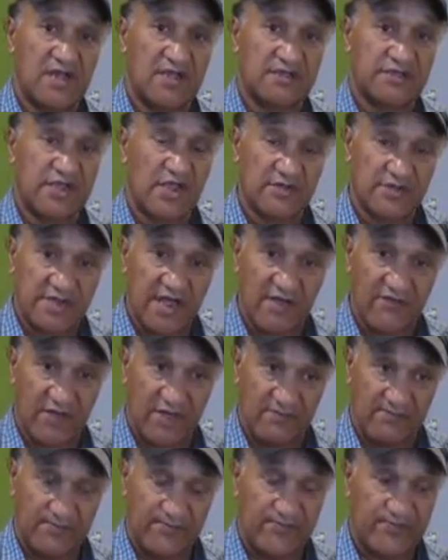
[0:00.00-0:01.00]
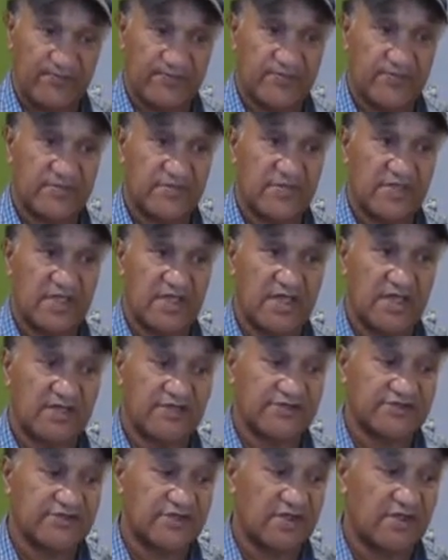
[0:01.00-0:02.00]
don't cover.
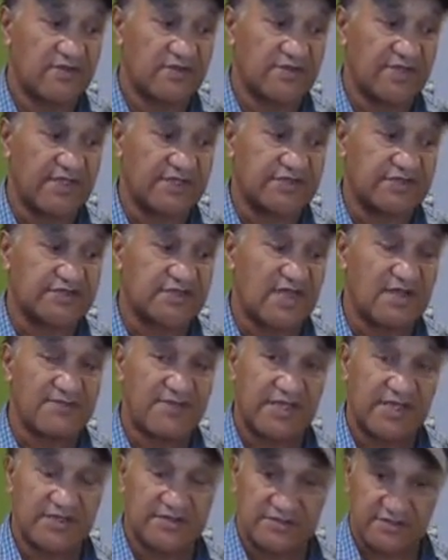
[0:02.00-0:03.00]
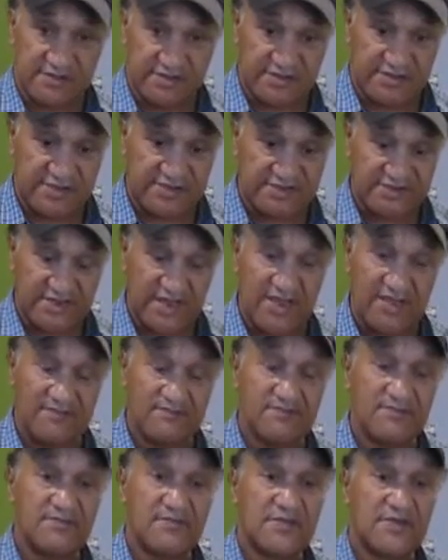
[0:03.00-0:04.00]
So that's coming into the
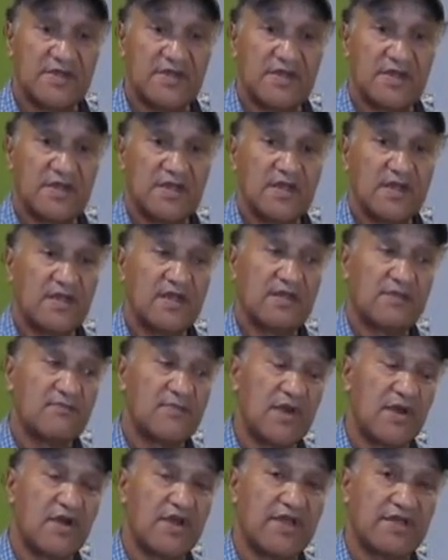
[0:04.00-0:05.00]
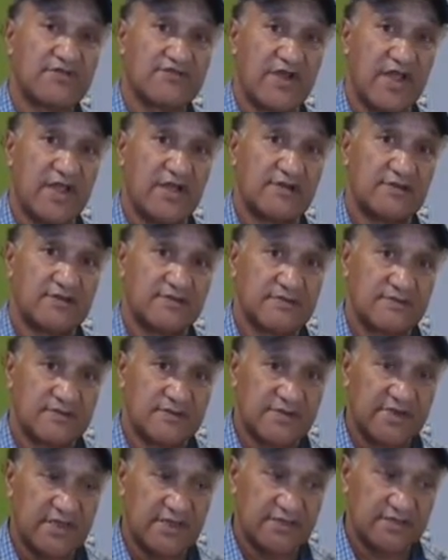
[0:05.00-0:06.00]
same Moai Crown
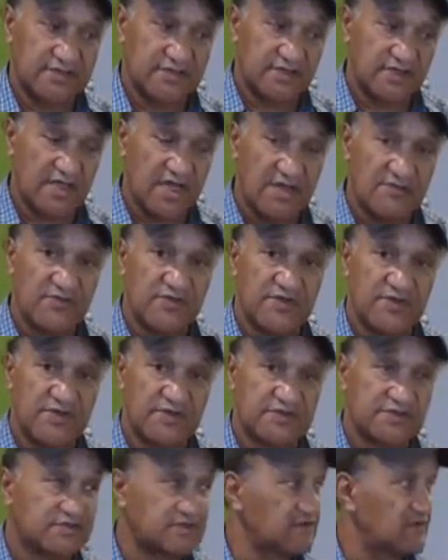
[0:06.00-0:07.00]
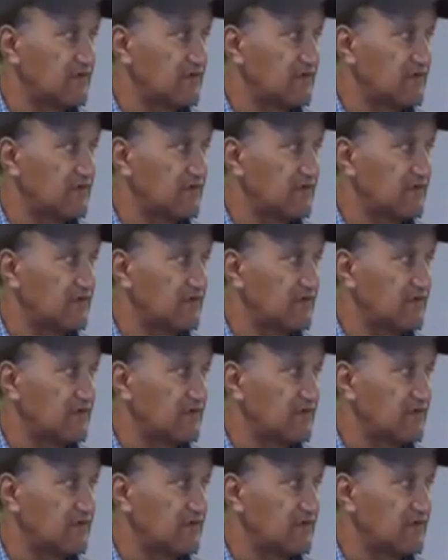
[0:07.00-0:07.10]
that Ngāpuhi's